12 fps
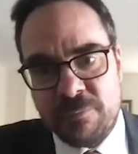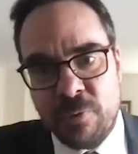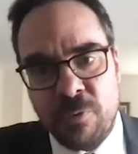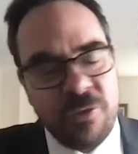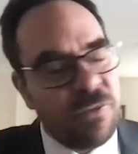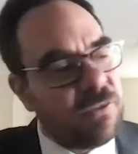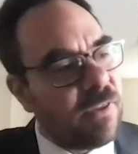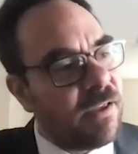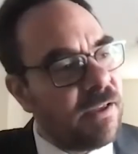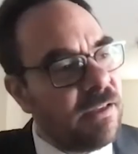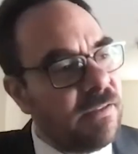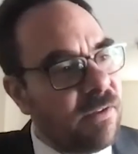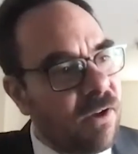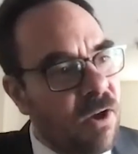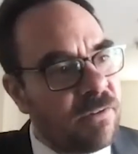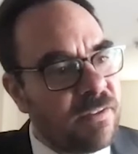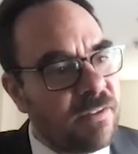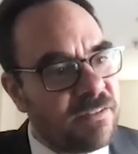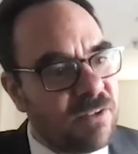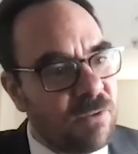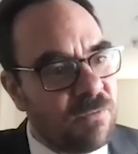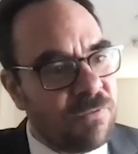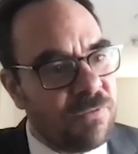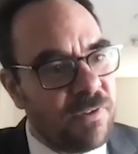Both in the context
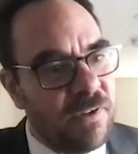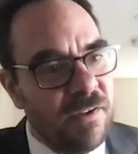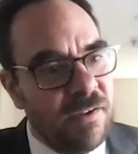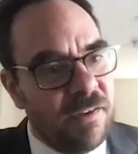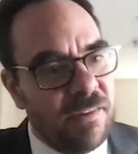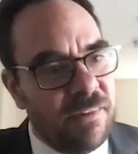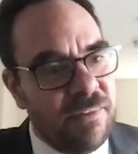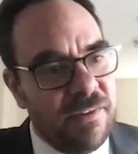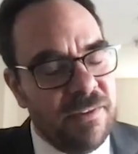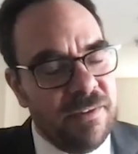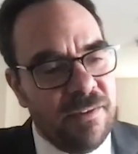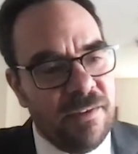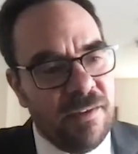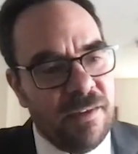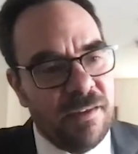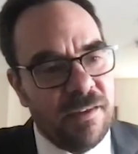of the